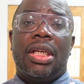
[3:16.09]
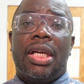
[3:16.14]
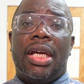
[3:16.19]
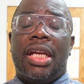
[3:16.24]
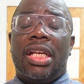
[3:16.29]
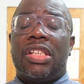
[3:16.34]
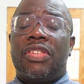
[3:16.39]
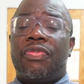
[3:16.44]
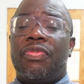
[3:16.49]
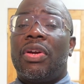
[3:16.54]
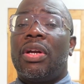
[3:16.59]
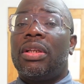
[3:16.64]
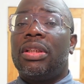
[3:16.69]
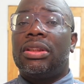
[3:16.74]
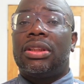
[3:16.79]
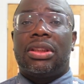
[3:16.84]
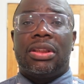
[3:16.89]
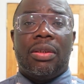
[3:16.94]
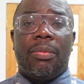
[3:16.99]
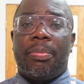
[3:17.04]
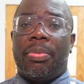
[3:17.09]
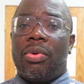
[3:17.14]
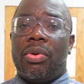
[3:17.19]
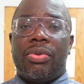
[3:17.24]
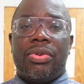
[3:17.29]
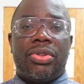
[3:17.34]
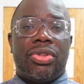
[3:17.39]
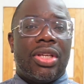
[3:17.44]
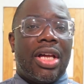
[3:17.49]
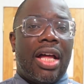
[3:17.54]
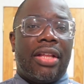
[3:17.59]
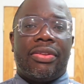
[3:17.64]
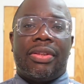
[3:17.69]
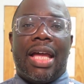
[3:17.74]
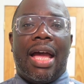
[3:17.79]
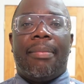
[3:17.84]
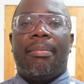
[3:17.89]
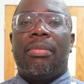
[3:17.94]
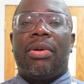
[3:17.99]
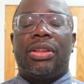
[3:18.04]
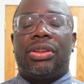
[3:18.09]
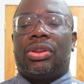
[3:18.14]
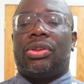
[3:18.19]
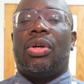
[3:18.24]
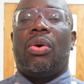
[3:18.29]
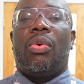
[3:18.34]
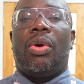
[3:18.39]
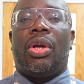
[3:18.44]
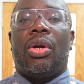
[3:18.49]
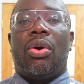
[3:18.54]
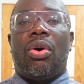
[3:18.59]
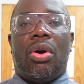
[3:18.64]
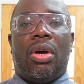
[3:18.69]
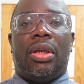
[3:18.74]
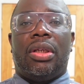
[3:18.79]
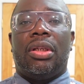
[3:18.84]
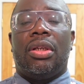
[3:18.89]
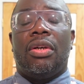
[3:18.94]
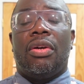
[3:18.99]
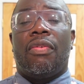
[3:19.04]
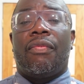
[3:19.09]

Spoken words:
And it's fairly simple. There's not that much going on.